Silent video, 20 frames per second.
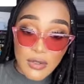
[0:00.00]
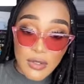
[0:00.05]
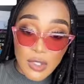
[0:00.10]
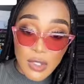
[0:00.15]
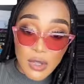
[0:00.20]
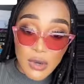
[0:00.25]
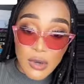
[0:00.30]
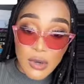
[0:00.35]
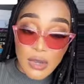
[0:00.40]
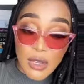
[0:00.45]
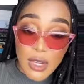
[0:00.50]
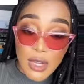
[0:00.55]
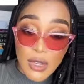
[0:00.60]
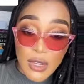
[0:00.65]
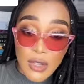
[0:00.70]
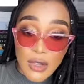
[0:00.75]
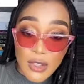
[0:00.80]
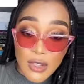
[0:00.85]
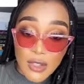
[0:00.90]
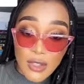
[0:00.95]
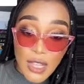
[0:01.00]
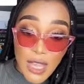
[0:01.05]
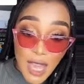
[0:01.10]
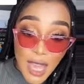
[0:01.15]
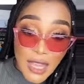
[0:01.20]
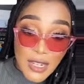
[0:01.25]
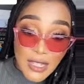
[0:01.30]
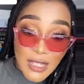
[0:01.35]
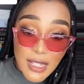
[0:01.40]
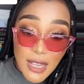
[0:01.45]
So you
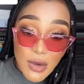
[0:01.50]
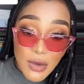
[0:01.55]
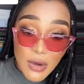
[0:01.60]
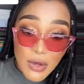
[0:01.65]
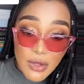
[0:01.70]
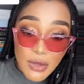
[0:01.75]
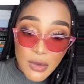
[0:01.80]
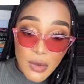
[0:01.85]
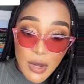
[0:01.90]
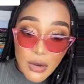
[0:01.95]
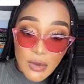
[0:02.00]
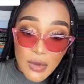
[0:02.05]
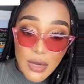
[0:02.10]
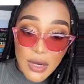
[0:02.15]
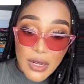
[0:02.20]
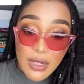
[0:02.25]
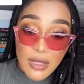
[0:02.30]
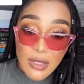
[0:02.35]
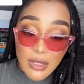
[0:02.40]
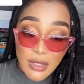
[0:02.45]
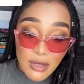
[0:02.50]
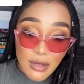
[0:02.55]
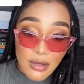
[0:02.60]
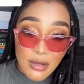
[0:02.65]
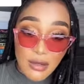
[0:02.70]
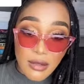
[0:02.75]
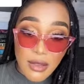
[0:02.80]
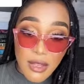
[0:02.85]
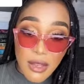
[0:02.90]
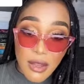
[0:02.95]
can say what you want, but it's still